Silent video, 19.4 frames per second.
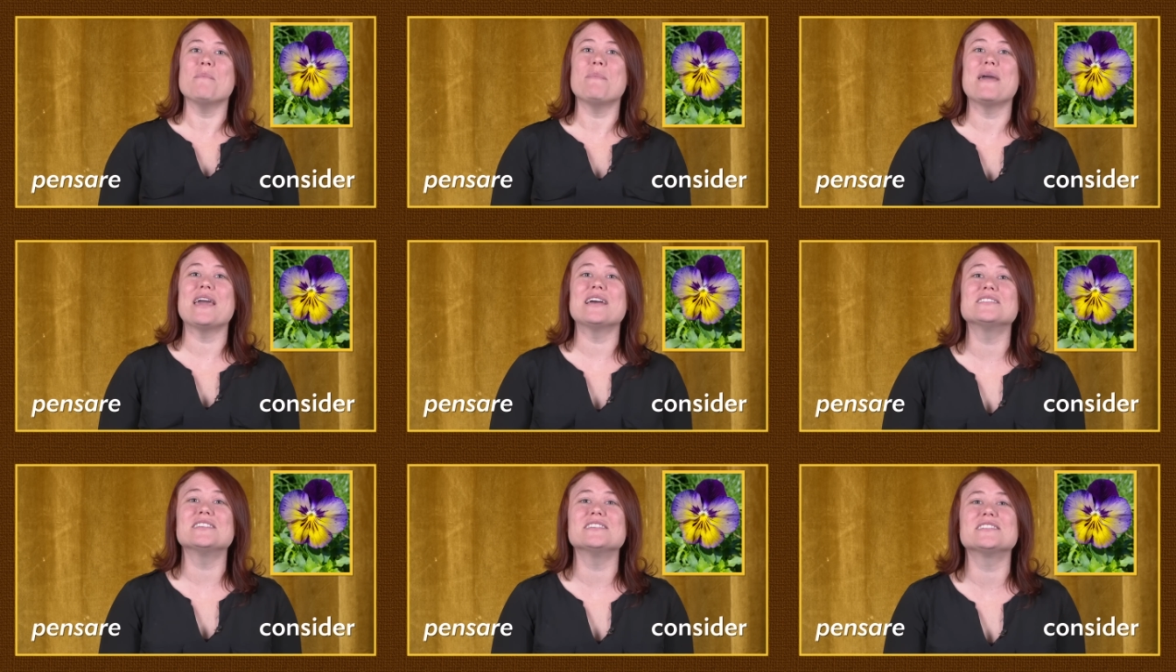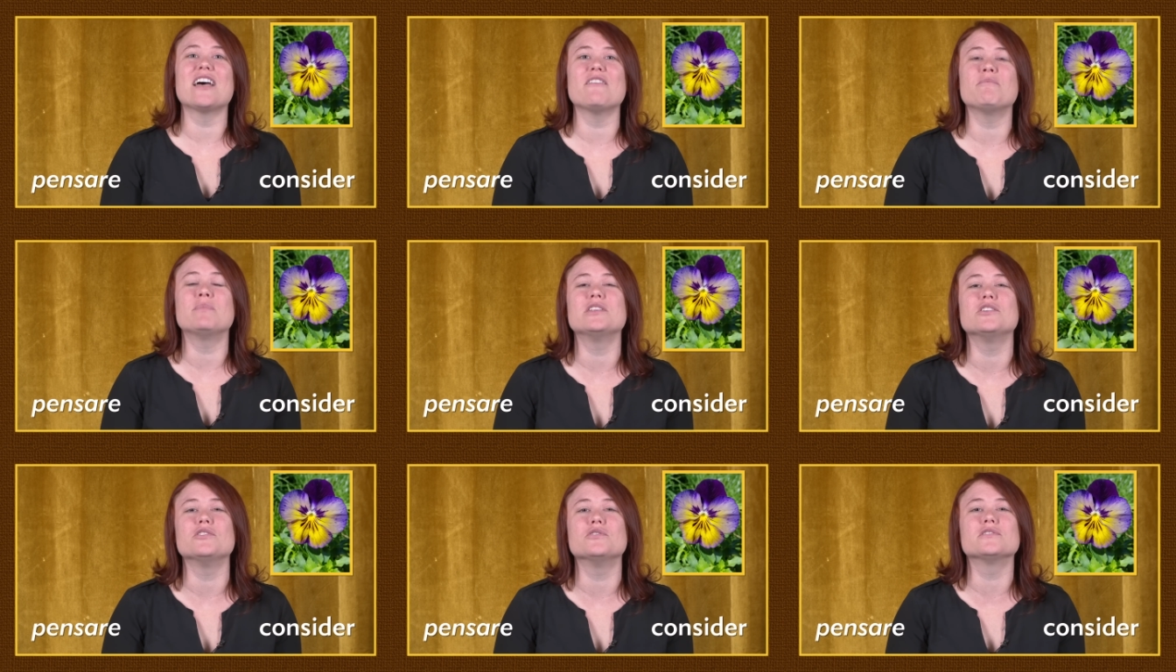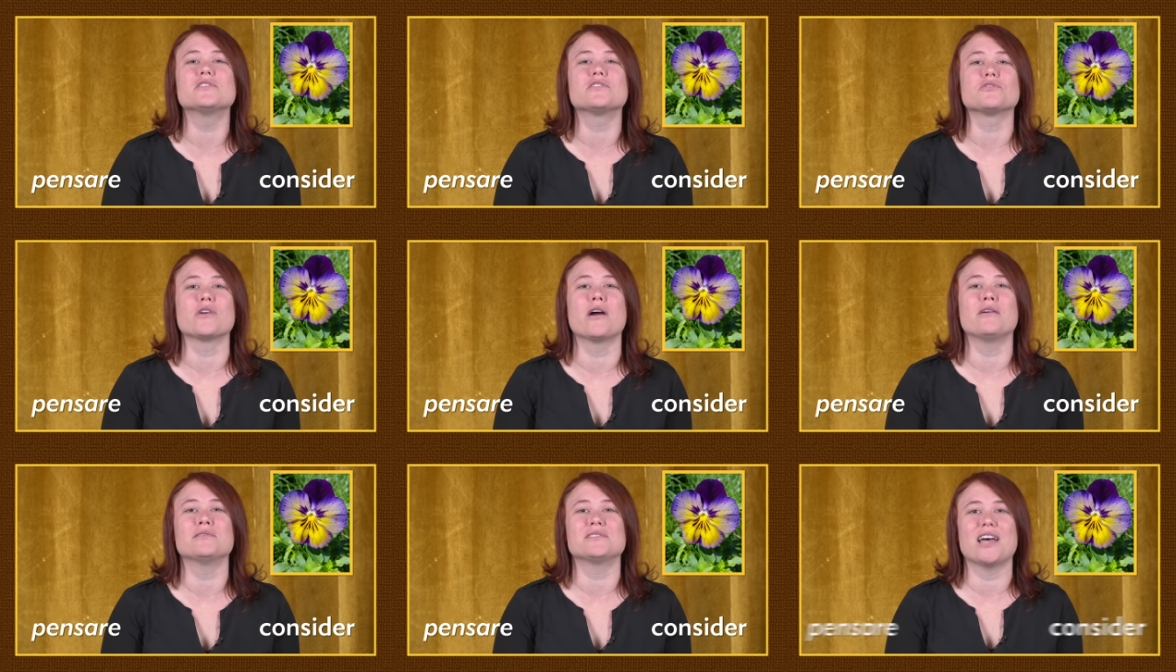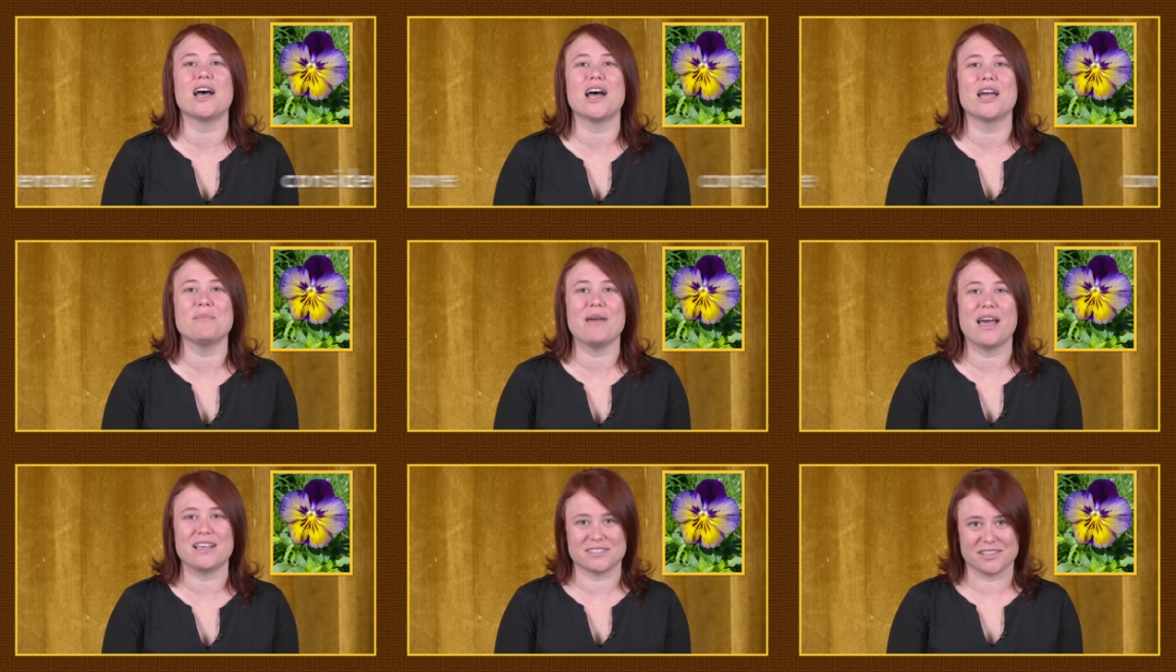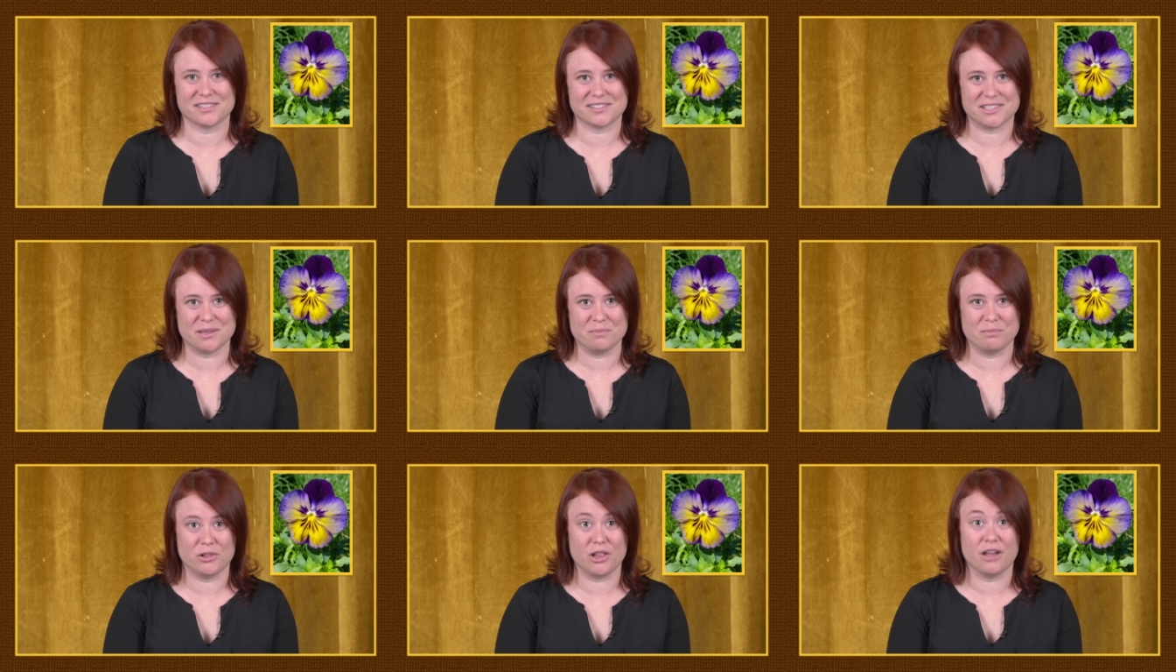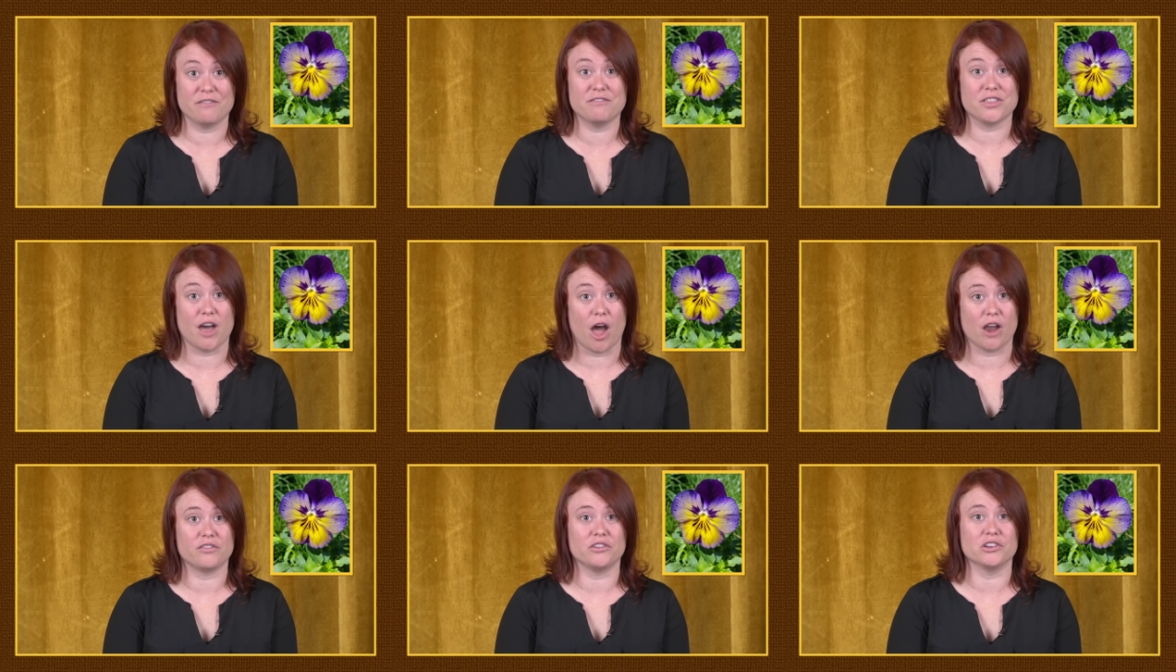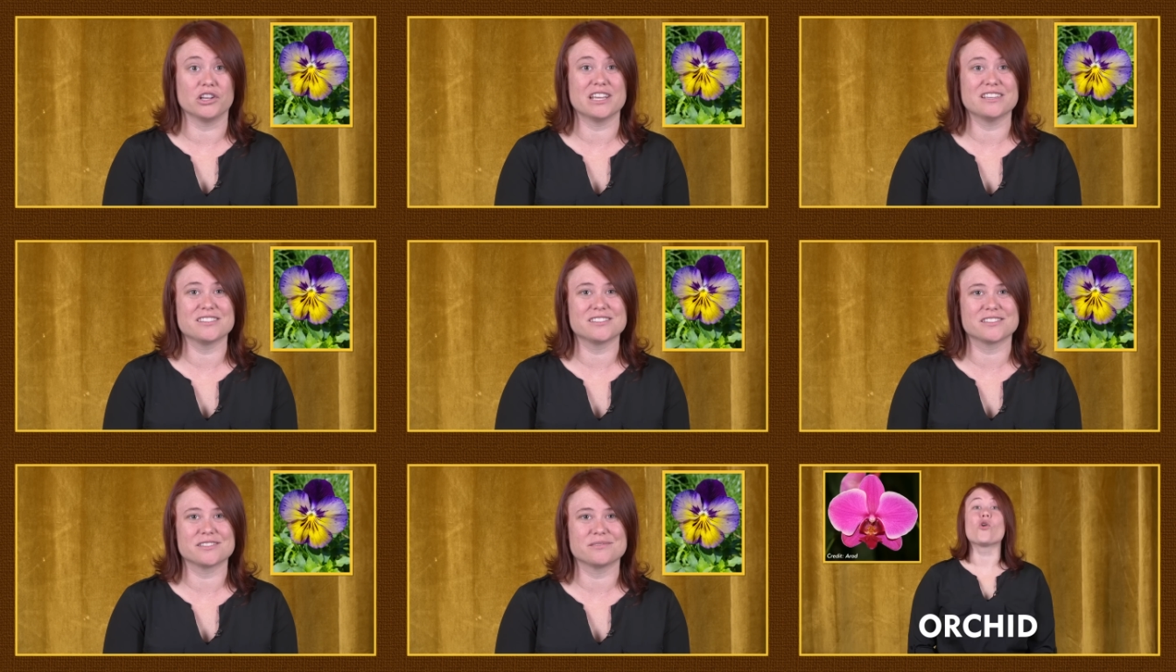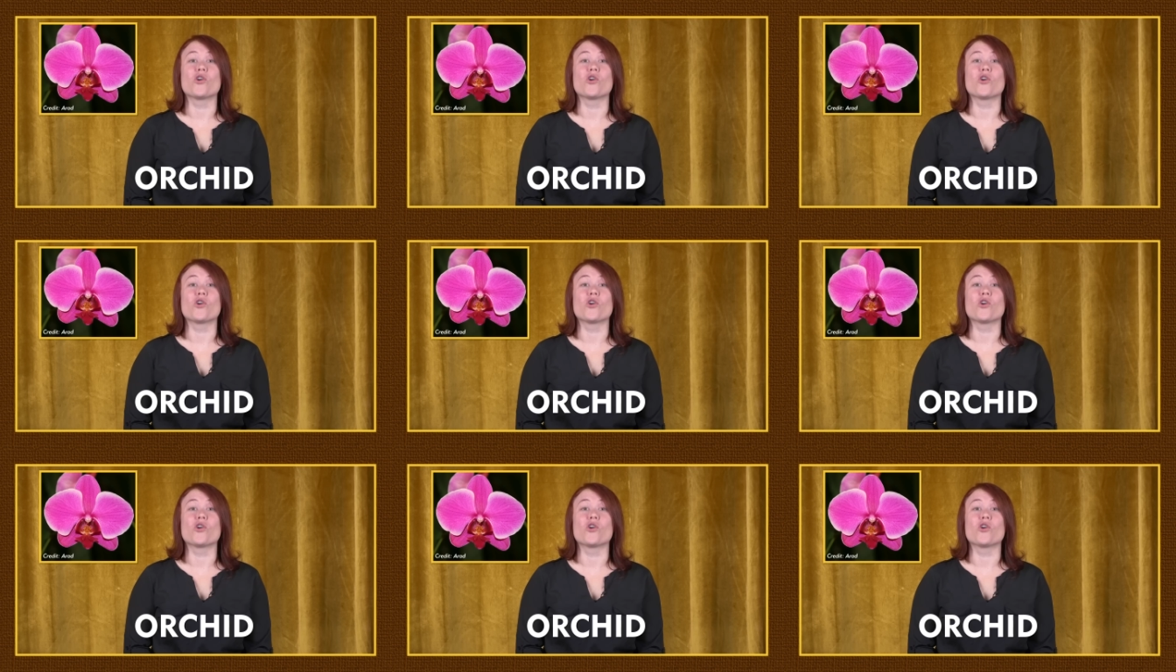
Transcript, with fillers: pansies have been used throughout time as a symbol of thoughtfulness.